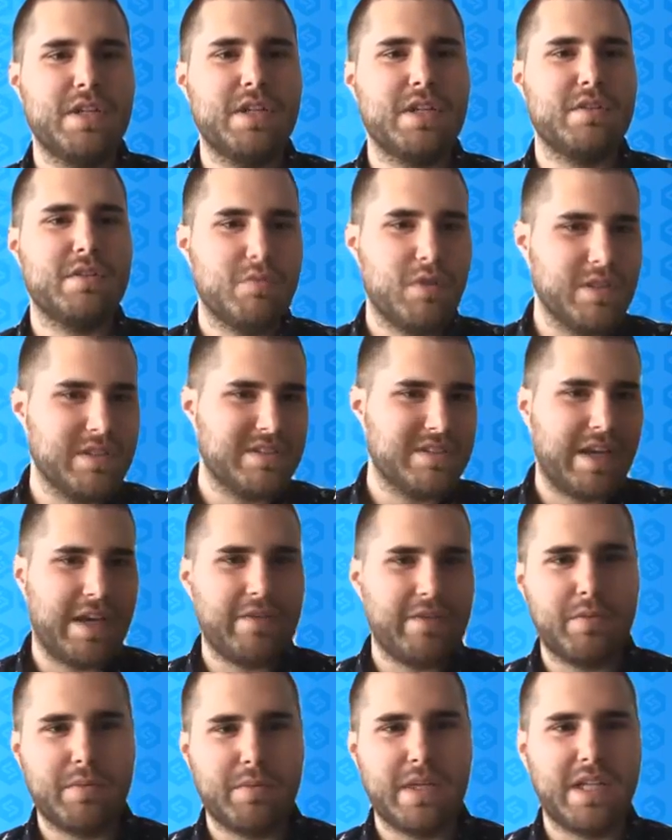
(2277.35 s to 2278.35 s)
And once
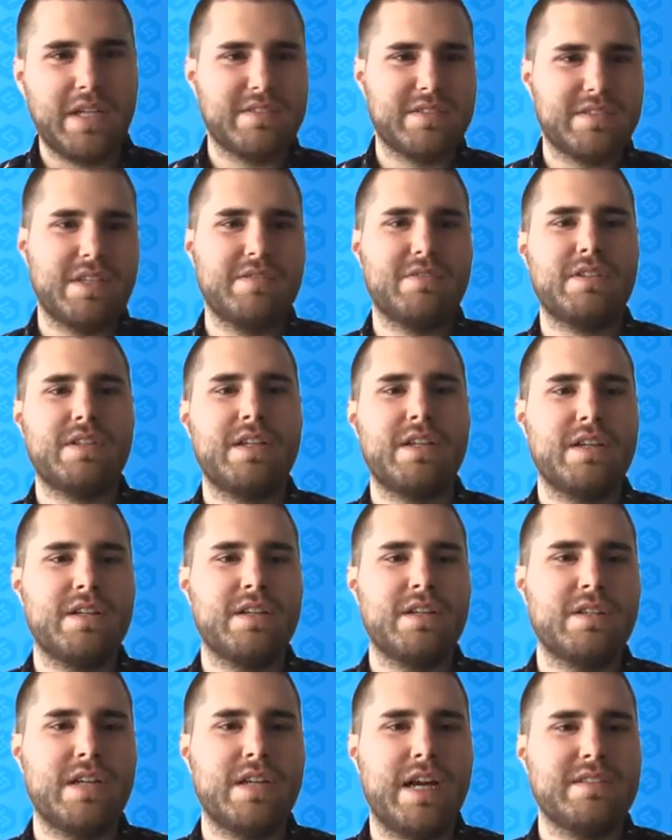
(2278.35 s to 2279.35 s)
everybody has given
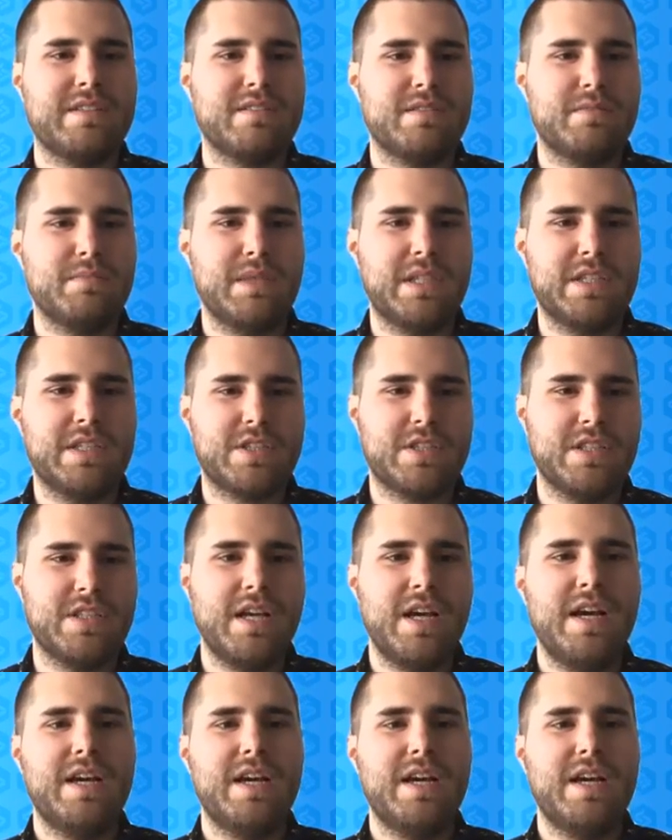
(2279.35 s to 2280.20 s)
their estimation,